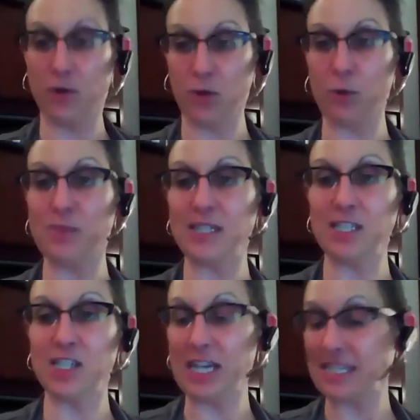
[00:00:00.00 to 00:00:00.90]
groups
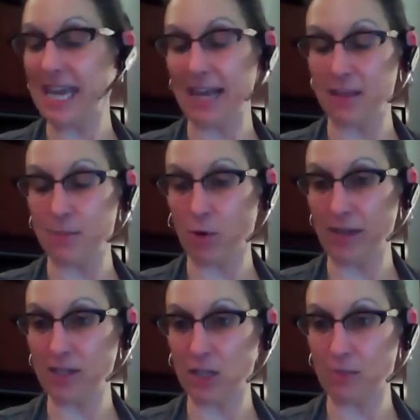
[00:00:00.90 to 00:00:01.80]
just had the
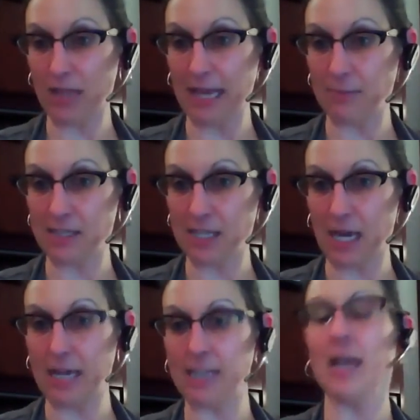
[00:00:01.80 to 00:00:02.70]
parental applied
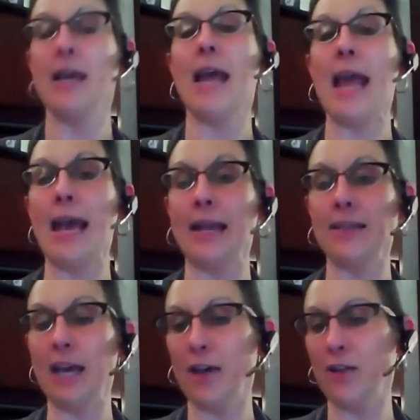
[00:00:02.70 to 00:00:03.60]
massage, and
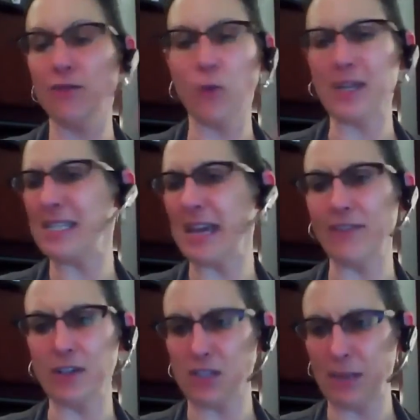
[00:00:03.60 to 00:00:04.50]
the other
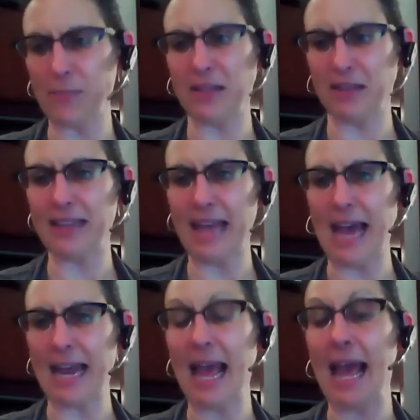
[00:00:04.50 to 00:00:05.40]
47 or something like
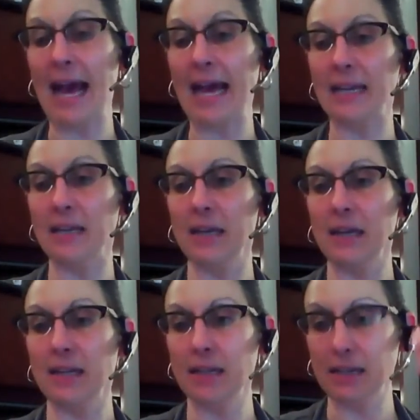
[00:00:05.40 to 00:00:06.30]
that had
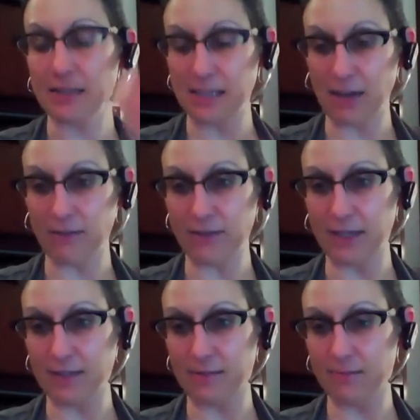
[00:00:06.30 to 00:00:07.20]

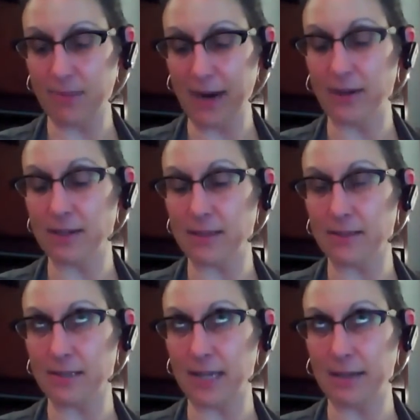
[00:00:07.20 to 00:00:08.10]
the parent
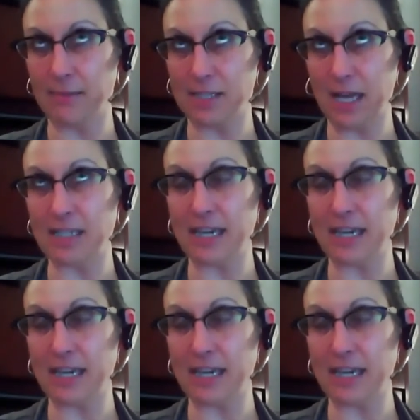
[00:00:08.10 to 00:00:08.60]
done massage